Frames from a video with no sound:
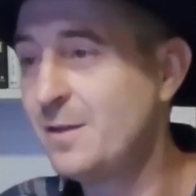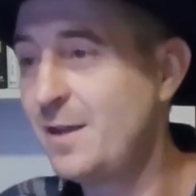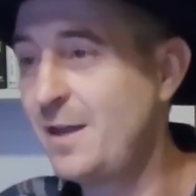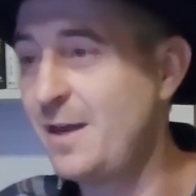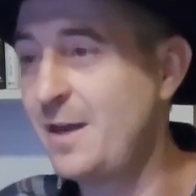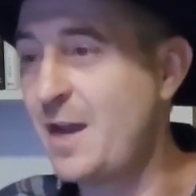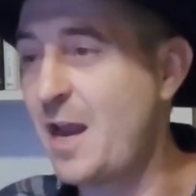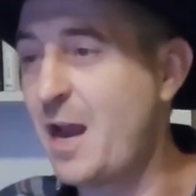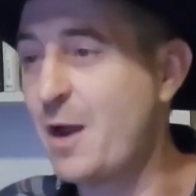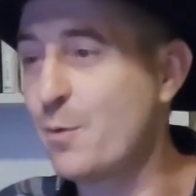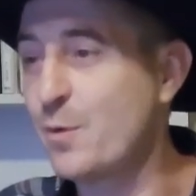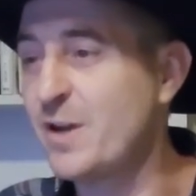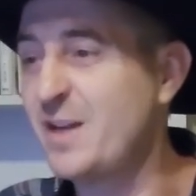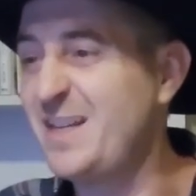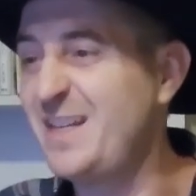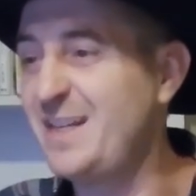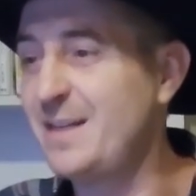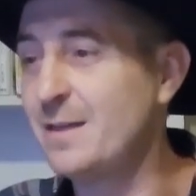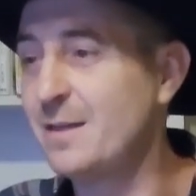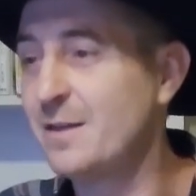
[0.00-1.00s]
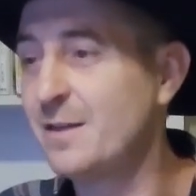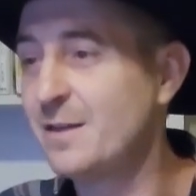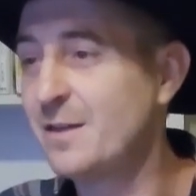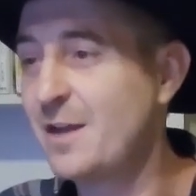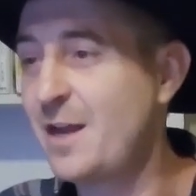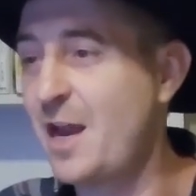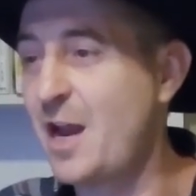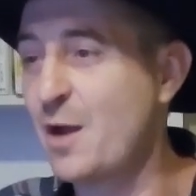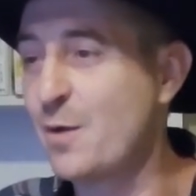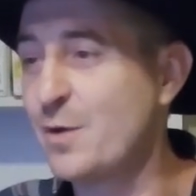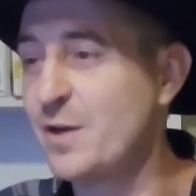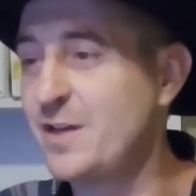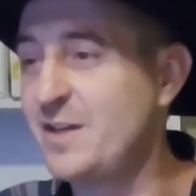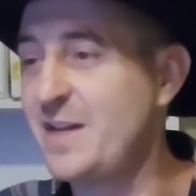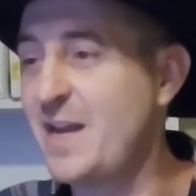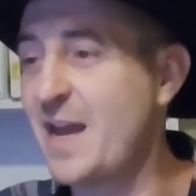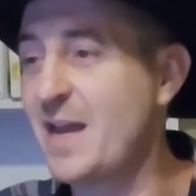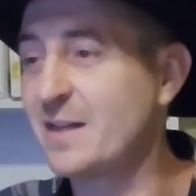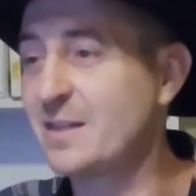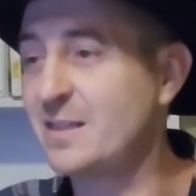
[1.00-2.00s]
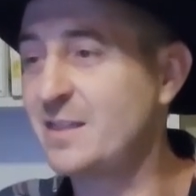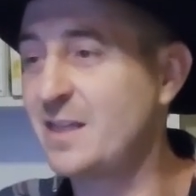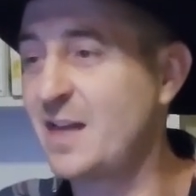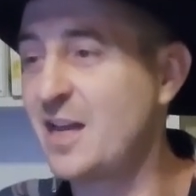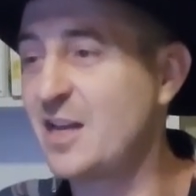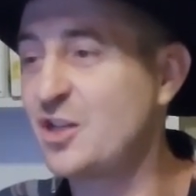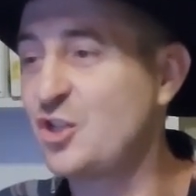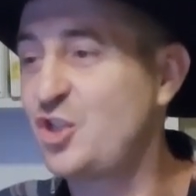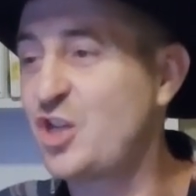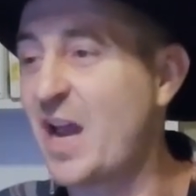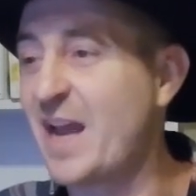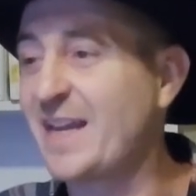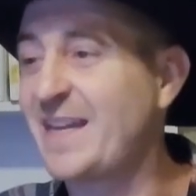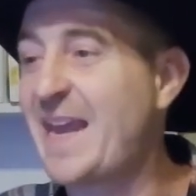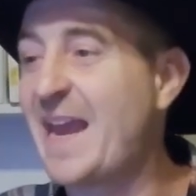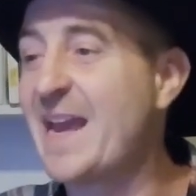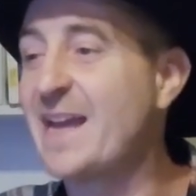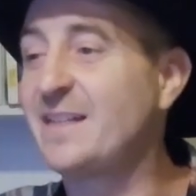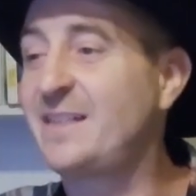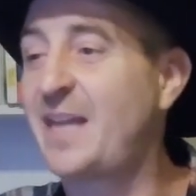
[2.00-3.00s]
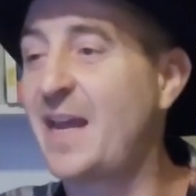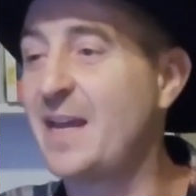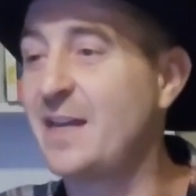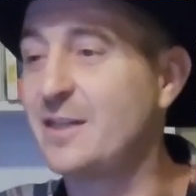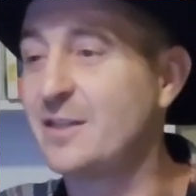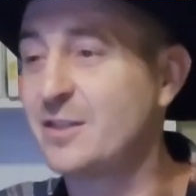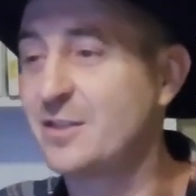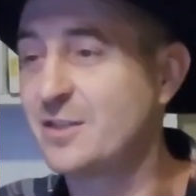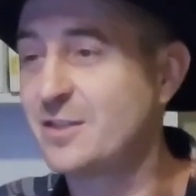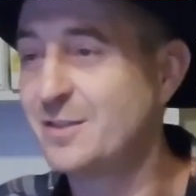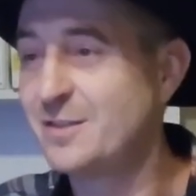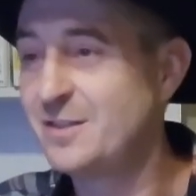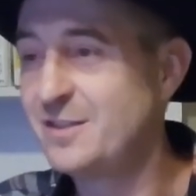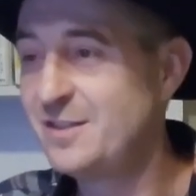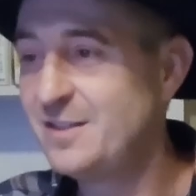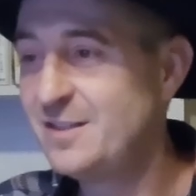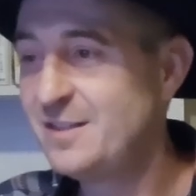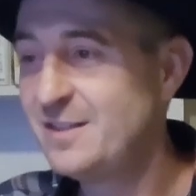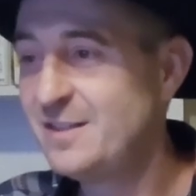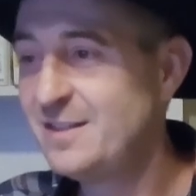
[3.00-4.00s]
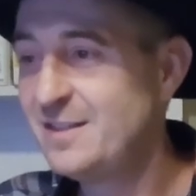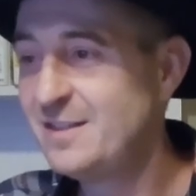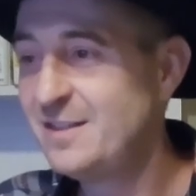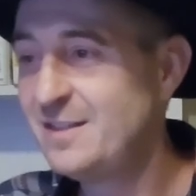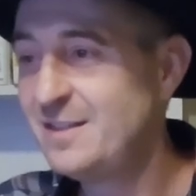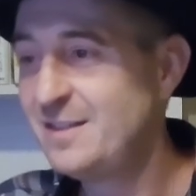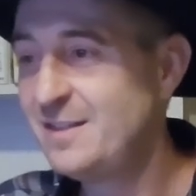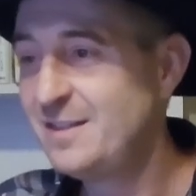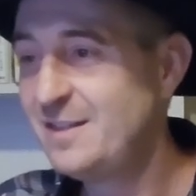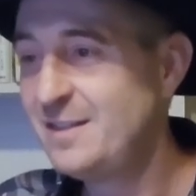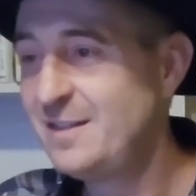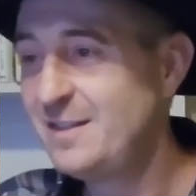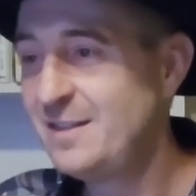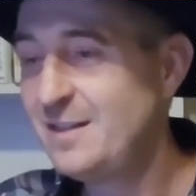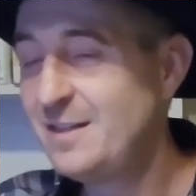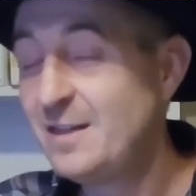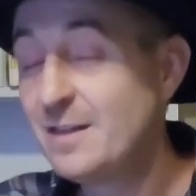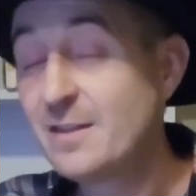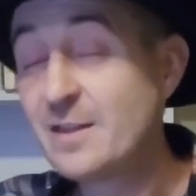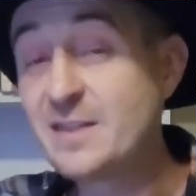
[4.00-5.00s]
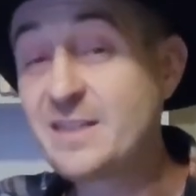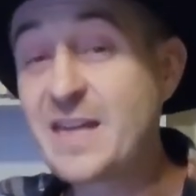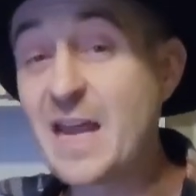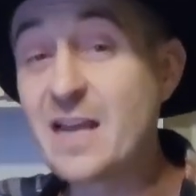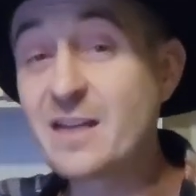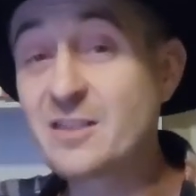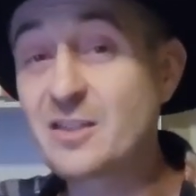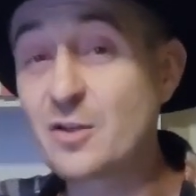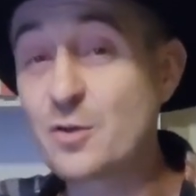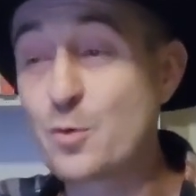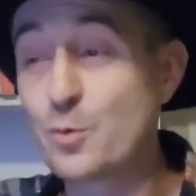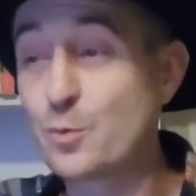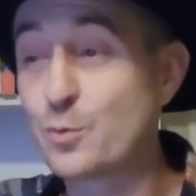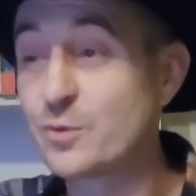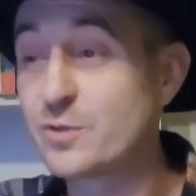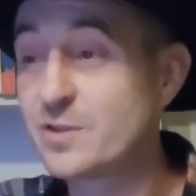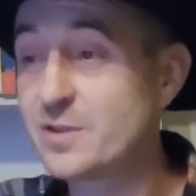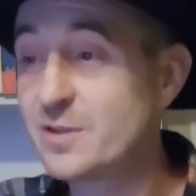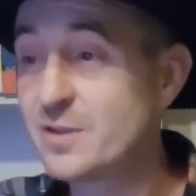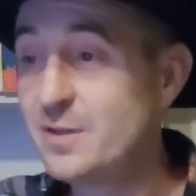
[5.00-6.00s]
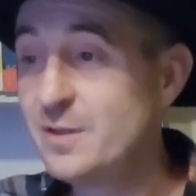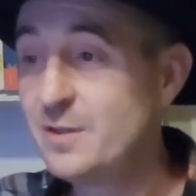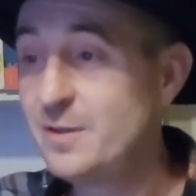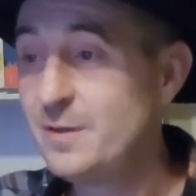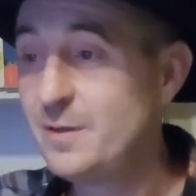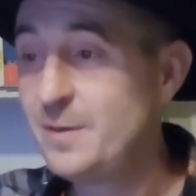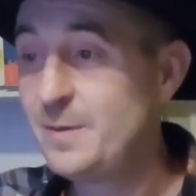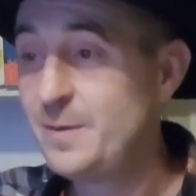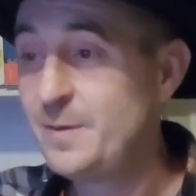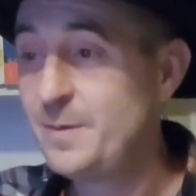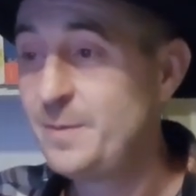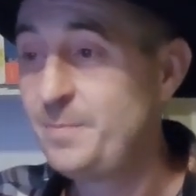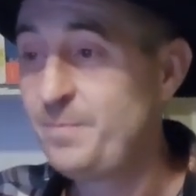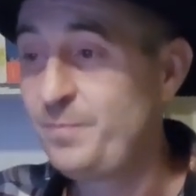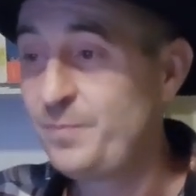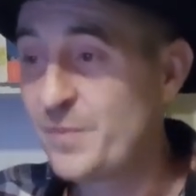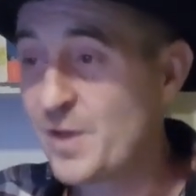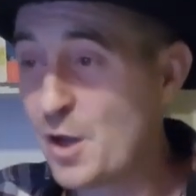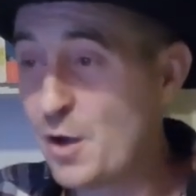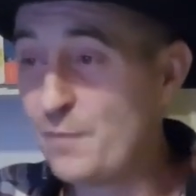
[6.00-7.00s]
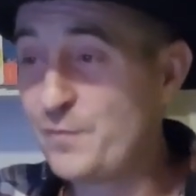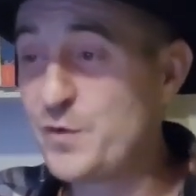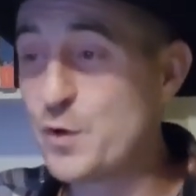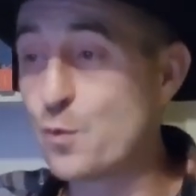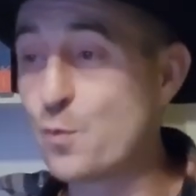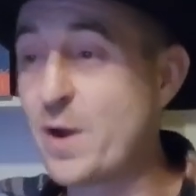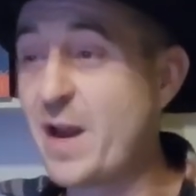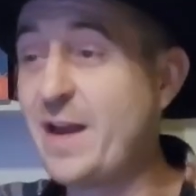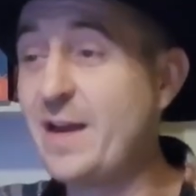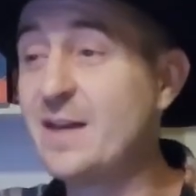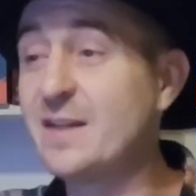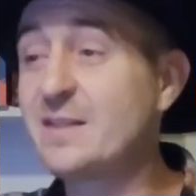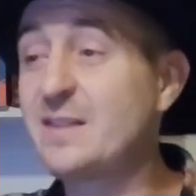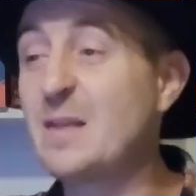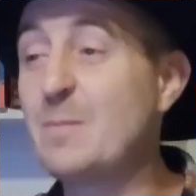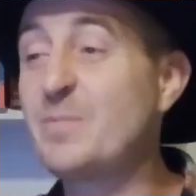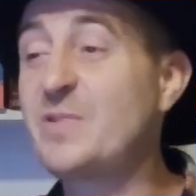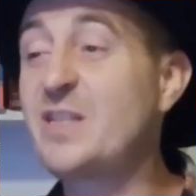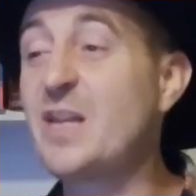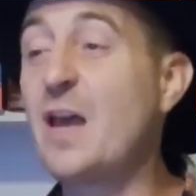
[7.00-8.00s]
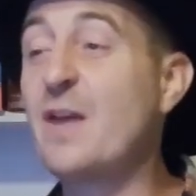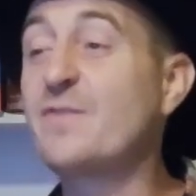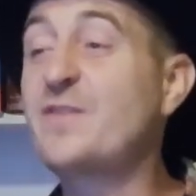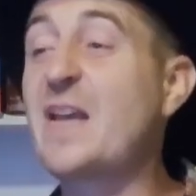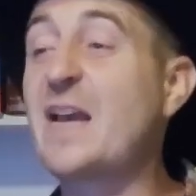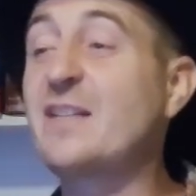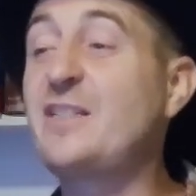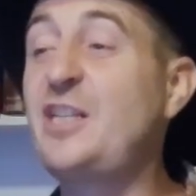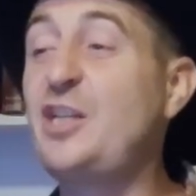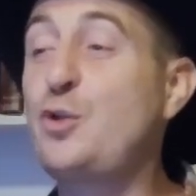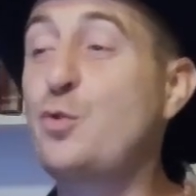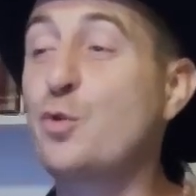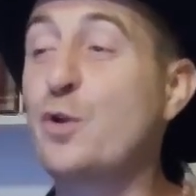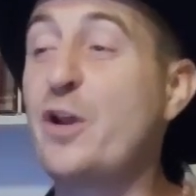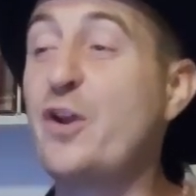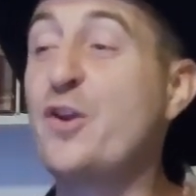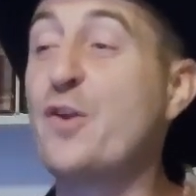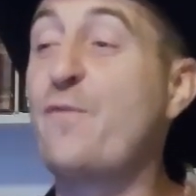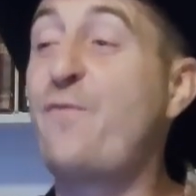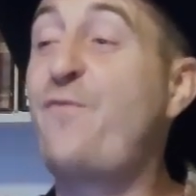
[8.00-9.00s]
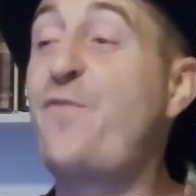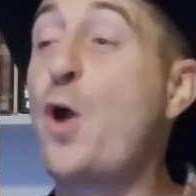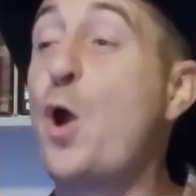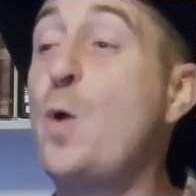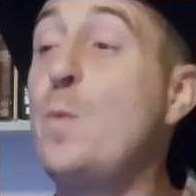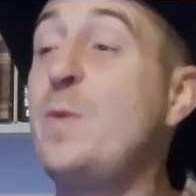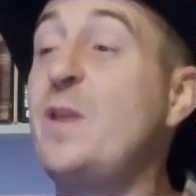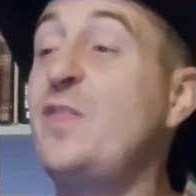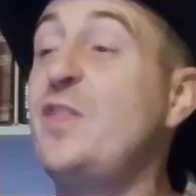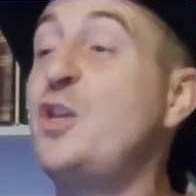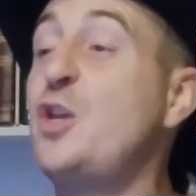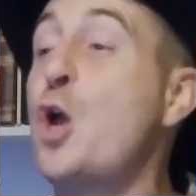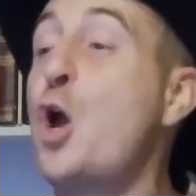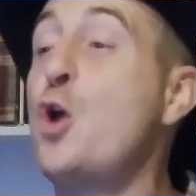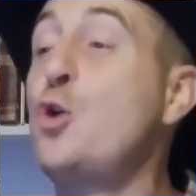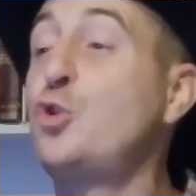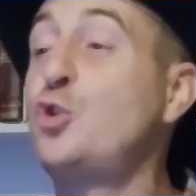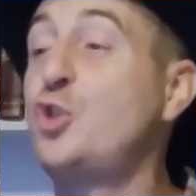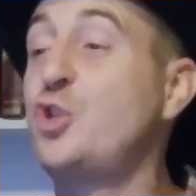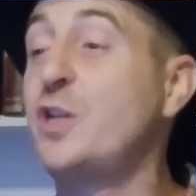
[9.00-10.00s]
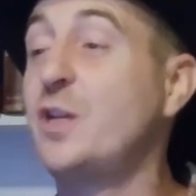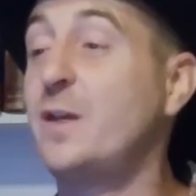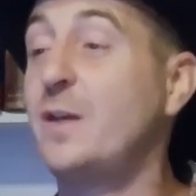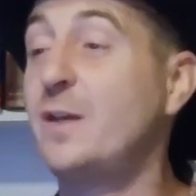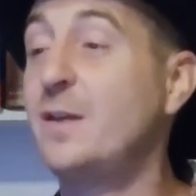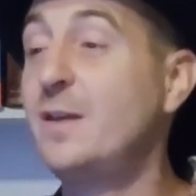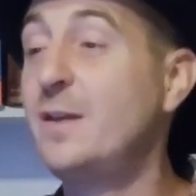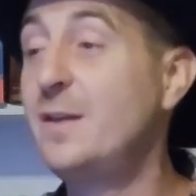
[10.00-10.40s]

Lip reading: and Uranias and Gigantes. The testicles of Uranus themselves actually create a foam in the ocean.